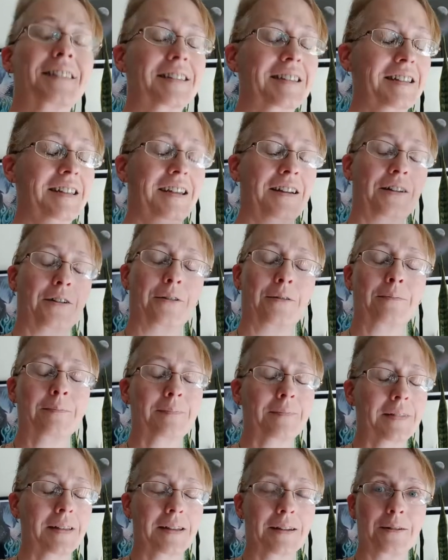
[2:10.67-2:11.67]
you know,
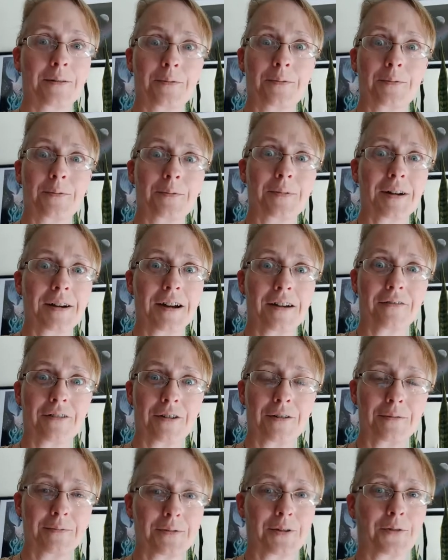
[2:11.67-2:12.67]

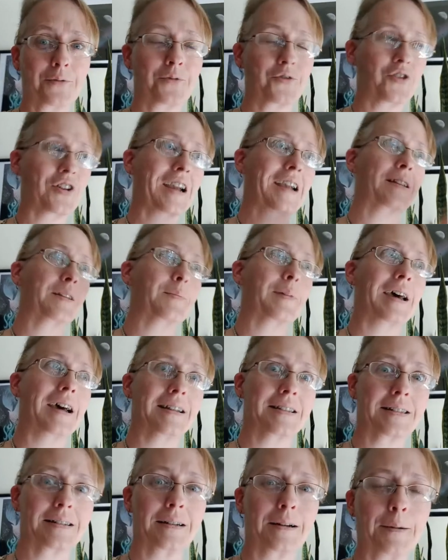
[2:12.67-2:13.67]
whatever. Don't drag the
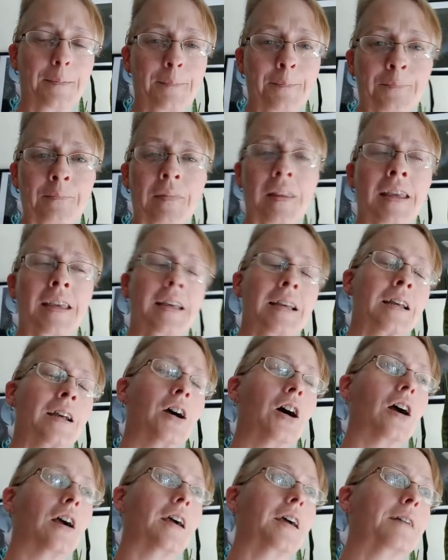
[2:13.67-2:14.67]
past up.
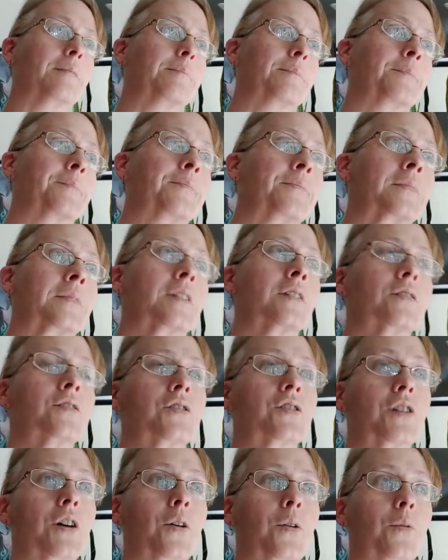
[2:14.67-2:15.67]
All right.
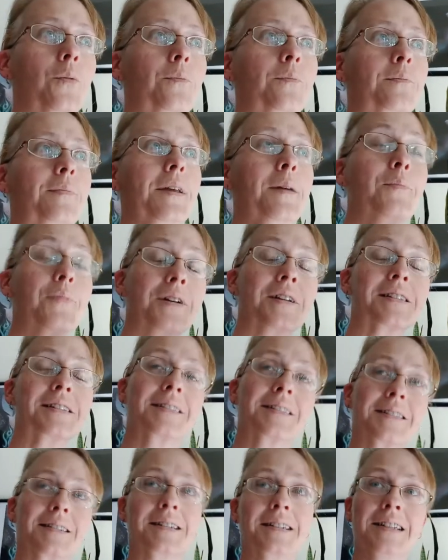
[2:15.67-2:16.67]
So that brings
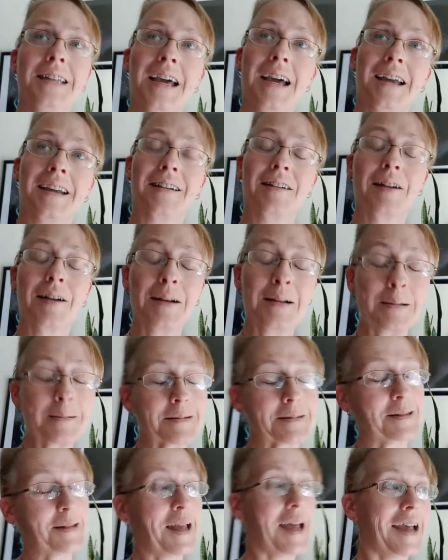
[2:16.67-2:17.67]
us to today.
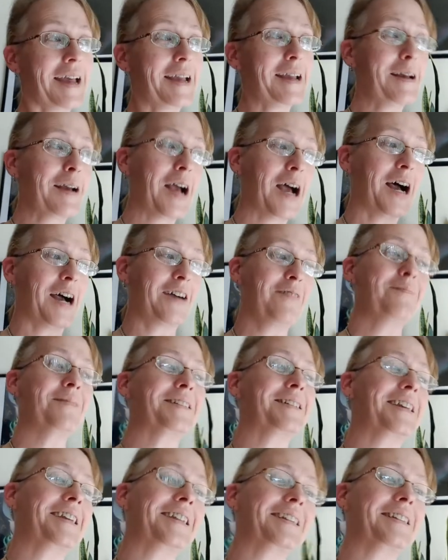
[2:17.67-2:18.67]
Today, I've been
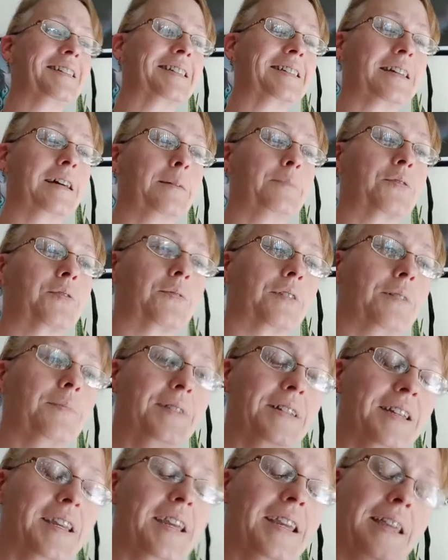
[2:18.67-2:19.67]
taking steps, well, I've
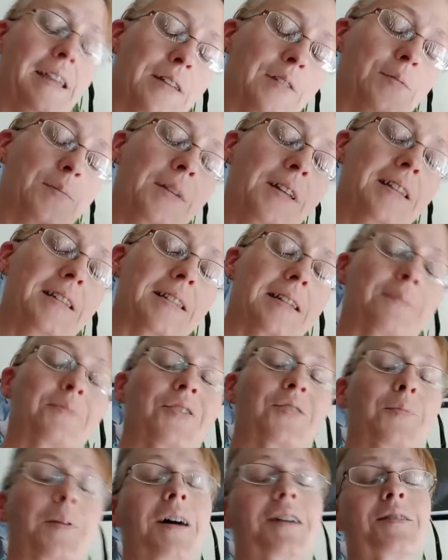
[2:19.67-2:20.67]
been taking as many steps
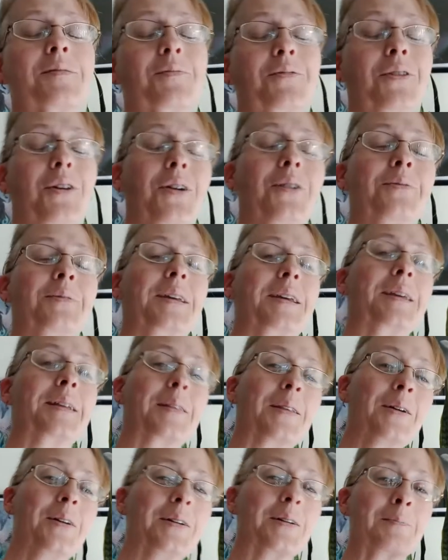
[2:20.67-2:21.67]
as possible all weekend
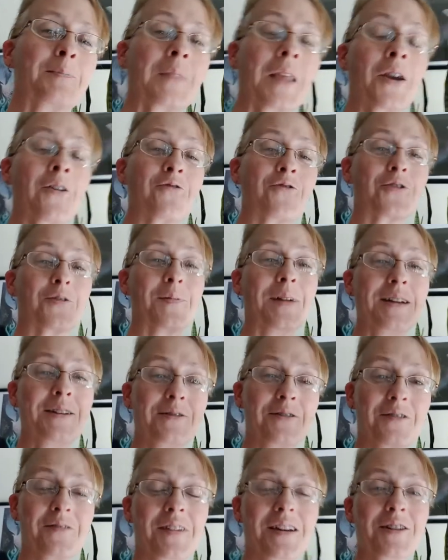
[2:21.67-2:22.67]
long for my
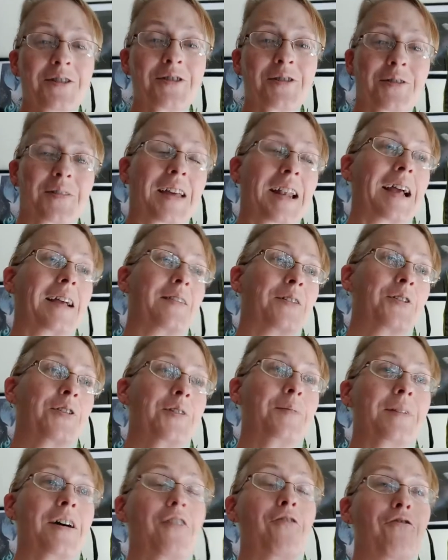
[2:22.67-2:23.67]
new adventure that I learned
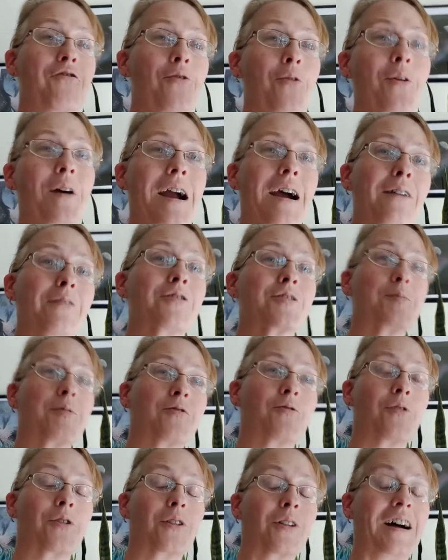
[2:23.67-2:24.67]
about four hours
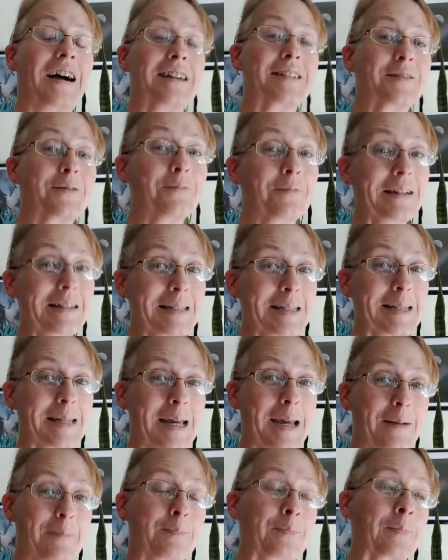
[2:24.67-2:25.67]
before class on Wednesday,